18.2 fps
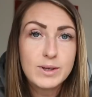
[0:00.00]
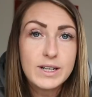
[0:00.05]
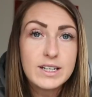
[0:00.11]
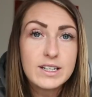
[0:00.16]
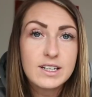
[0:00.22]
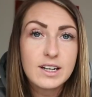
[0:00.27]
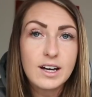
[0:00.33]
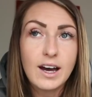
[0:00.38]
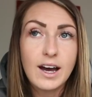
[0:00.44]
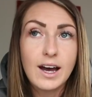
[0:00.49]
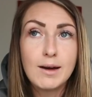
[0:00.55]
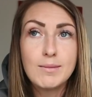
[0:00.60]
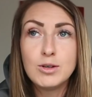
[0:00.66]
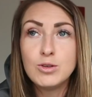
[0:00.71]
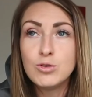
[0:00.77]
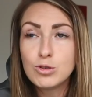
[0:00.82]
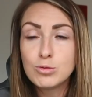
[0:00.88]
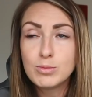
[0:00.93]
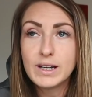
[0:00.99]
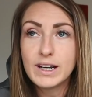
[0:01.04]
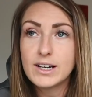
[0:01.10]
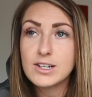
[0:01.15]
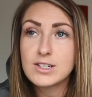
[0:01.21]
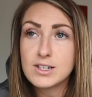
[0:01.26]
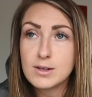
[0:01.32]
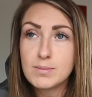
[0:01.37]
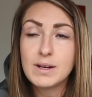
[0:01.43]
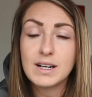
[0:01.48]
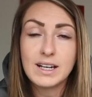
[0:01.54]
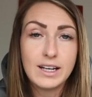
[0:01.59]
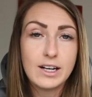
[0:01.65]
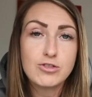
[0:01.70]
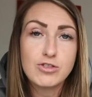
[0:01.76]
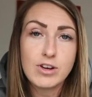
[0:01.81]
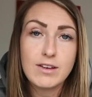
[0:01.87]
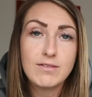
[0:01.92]
a week. Normally, I typically
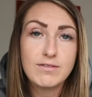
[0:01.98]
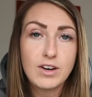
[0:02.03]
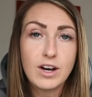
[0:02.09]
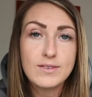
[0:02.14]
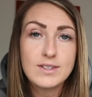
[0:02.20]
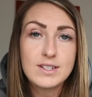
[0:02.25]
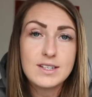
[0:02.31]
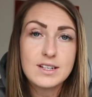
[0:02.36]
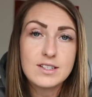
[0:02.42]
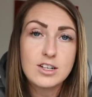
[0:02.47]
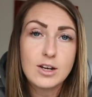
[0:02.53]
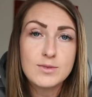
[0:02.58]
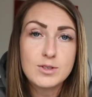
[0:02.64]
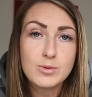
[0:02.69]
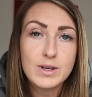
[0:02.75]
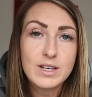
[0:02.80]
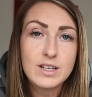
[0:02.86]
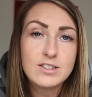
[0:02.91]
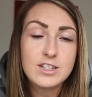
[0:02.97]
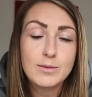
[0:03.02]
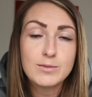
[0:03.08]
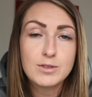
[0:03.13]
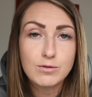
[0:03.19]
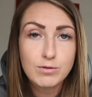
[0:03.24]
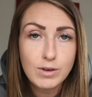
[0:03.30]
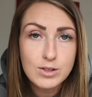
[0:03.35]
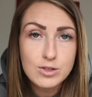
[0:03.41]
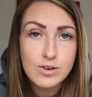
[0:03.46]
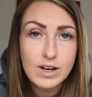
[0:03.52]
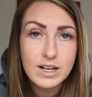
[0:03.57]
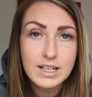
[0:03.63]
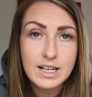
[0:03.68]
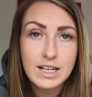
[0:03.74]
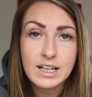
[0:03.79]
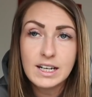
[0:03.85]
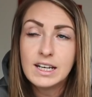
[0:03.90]
train 5 to 6 times a week in terms of run
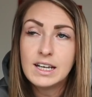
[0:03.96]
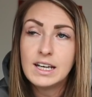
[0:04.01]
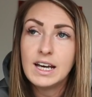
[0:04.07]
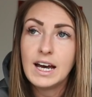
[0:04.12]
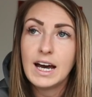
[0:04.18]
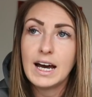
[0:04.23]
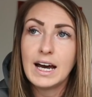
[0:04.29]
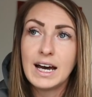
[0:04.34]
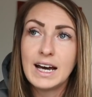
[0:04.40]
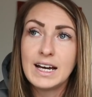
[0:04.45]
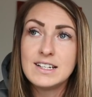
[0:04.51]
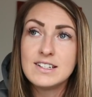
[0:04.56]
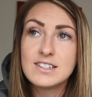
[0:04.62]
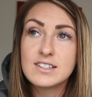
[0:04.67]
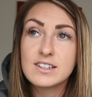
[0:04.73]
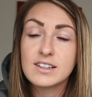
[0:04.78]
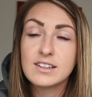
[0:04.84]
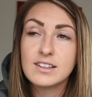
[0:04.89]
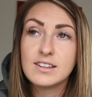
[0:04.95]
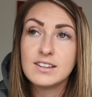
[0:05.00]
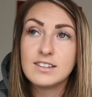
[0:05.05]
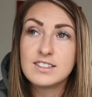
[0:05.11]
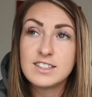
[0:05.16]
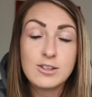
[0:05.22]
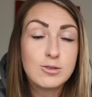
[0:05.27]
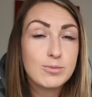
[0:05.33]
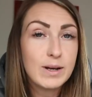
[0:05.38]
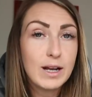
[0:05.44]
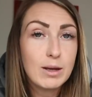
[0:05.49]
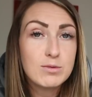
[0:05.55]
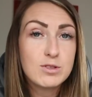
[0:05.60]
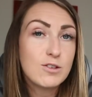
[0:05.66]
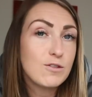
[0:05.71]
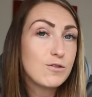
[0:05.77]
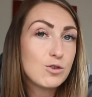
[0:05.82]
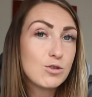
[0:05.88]
training, and still been
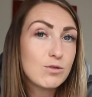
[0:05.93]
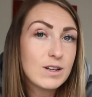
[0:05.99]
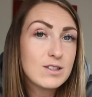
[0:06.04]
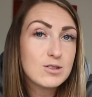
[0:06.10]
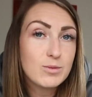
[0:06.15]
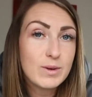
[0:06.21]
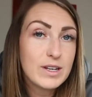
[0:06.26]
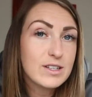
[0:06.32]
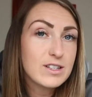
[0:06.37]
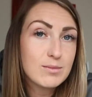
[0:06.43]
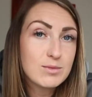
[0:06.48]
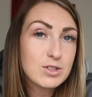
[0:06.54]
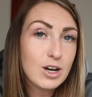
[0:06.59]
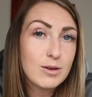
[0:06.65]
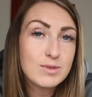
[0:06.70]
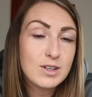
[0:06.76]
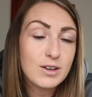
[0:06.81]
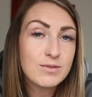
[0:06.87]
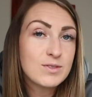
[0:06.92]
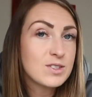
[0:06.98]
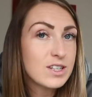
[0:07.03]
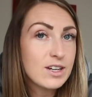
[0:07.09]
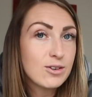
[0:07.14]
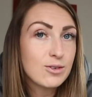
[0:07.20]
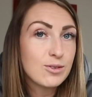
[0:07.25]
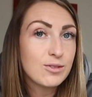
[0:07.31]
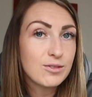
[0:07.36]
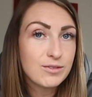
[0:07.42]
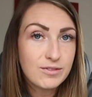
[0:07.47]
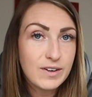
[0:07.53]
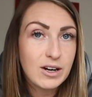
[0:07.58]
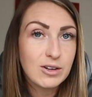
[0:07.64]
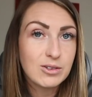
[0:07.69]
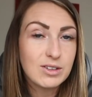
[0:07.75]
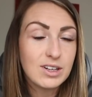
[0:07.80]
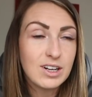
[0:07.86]
able to do 4 runs a week. Sometimes I've still
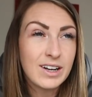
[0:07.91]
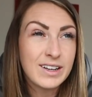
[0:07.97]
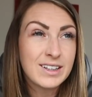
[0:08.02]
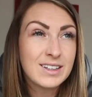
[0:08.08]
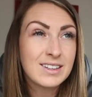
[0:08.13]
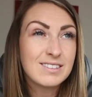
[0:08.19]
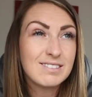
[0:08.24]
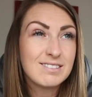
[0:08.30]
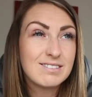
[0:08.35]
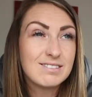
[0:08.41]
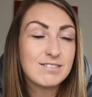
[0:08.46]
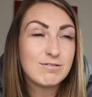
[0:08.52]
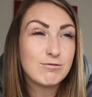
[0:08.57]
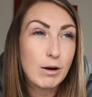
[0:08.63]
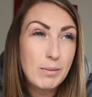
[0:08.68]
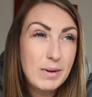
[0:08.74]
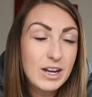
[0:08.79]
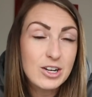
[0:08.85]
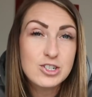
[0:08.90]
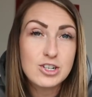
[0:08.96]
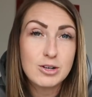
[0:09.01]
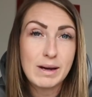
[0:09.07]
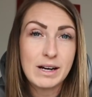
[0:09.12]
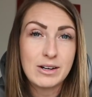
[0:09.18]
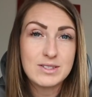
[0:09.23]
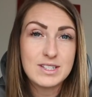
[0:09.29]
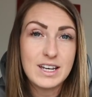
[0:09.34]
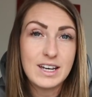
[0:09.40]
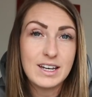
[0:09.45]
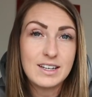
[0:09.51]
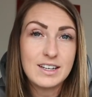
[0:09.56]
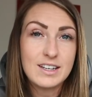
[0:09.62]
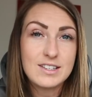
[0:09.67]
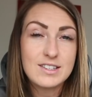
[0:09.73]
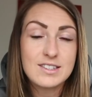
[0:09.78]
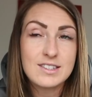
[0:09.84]
felt like rubbish about it.
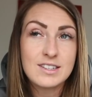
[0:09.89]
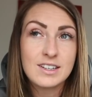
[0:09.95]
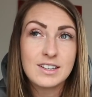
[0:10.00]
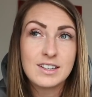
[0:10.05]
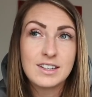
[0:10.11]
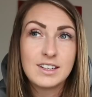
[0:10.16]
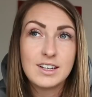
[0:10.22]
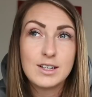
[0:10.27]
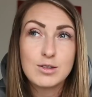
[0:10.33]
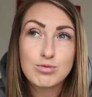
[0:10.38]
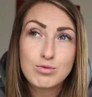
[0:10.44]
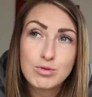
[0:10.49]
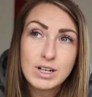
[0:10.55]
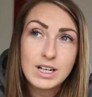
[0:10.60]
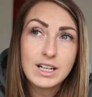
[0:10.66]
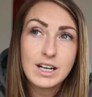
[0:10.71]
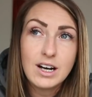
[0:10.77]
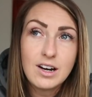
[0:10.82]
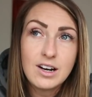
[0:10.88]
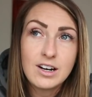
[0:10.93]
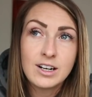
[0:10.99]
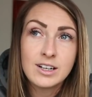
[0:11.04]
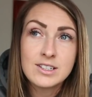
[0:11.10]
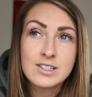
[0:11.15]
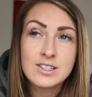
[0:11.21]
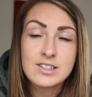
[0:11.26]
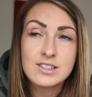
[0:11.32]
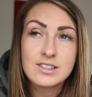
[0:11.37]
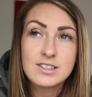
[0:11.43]
It's really hard